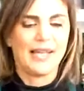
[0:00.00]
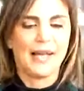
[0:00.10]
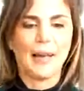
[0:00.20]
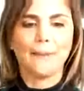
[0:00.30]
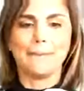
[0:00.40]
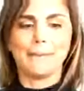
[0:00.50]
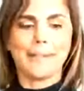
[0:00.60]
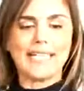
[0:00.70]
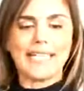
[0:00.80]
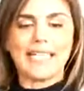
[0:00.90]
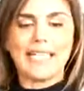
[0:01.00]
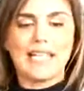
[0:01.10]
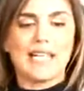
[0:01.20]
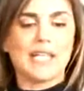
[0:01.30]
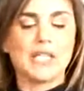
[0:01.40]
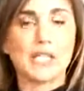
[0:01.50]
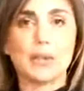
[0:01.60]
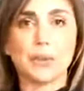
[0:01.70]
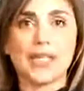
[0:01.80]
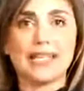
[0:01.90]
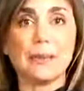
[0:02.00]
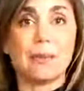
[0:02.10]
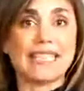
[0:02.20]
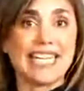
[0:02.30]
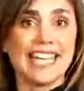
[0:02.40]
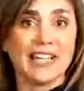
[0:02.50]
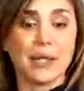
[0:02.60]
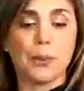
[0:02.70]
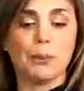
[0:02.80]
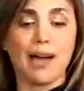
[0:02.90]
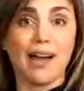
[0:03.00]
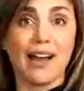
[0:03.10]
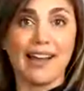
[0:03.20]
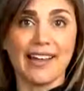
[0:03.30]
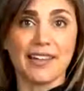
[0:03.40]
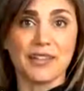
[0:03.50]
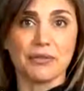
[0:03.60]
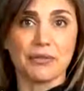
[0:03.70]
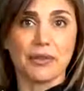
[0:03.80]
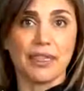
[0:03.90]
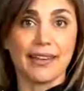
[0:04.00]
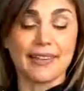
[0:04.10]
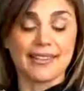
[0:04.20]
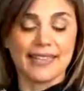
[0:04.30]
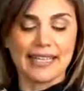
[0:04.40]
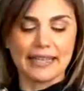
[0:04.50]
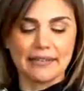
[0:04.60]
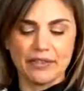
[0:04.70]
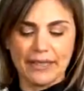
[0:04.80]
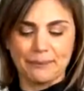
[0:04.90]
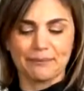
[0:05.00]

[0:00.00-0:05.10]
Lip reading: mini sweet potato pies for Thanksgiving.